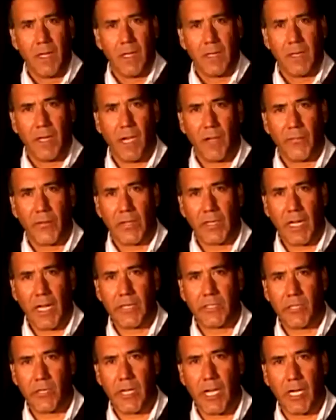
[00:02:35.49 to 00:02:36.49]
Now, if you'd like
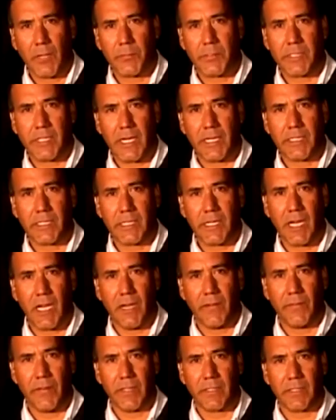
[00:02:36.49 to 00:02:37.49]
to help Stacy
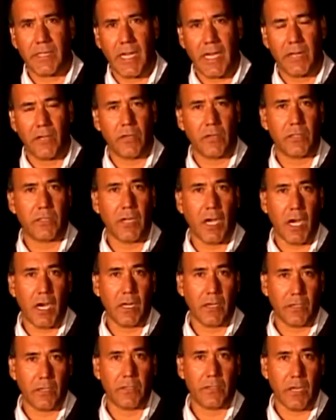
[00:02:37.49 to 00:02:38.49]
Evans and her
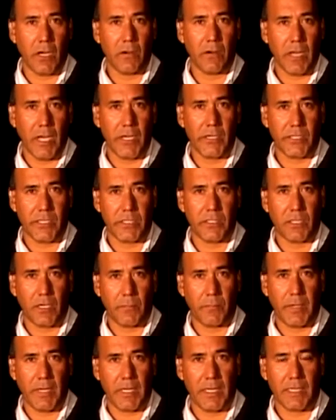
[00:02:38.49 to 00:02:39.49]
daughter, donations are
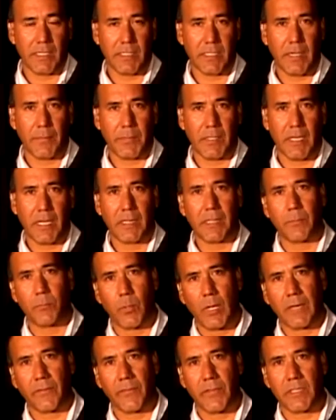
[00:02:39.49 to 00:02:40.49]
being accepted at the
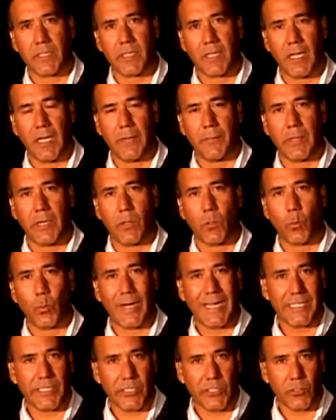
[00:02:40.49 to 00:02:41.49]
Breakfast Club
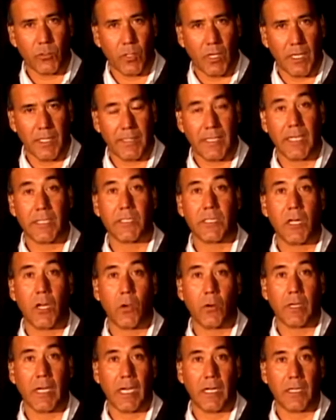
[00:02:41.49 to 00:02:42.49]
restaurant that's
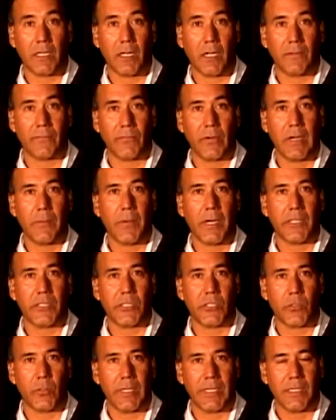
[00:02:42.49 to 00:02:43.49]
located on Fremont
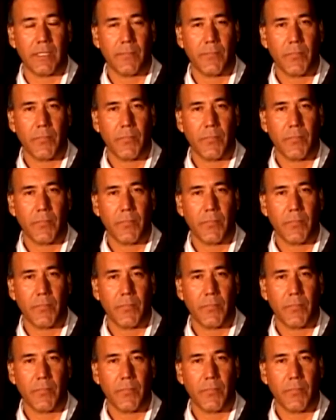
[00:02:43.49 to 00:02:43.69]
Street